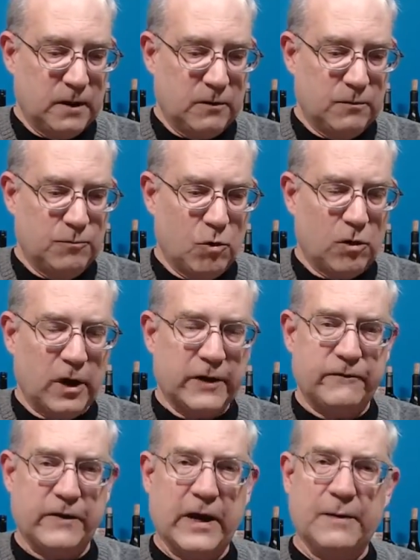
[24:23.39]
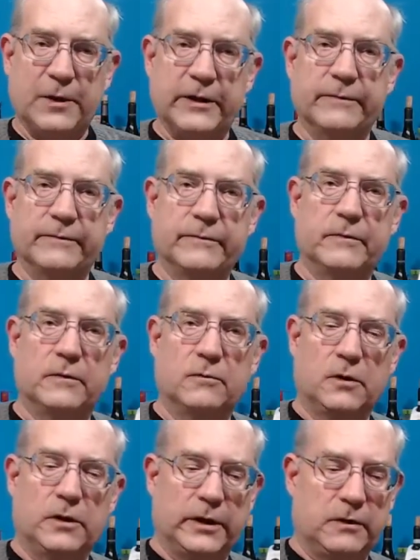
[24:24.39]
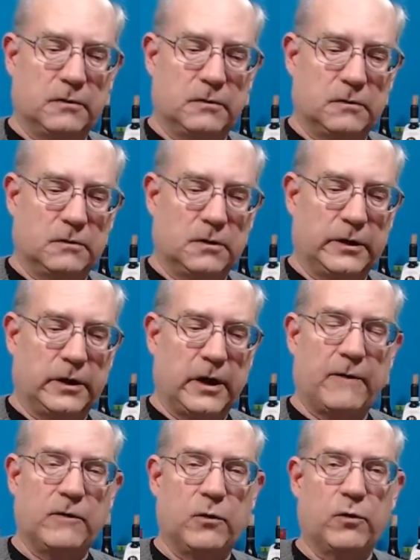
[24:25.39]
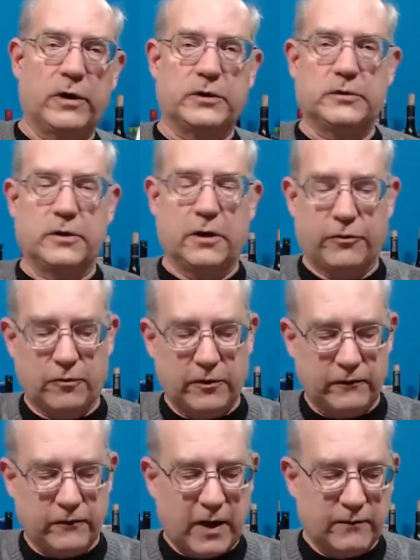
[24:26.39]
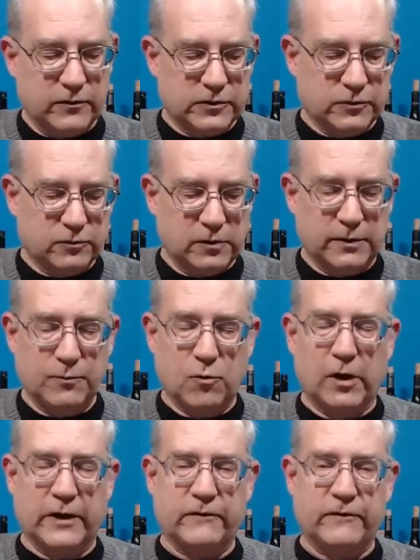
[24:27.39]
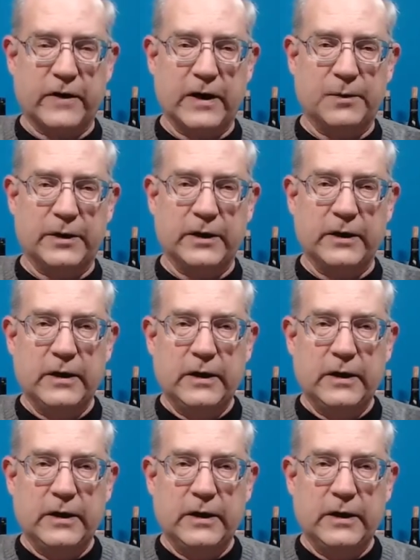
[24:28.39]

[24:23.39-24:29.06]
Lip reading: more like family, really. Everyone at 35 was really more like family.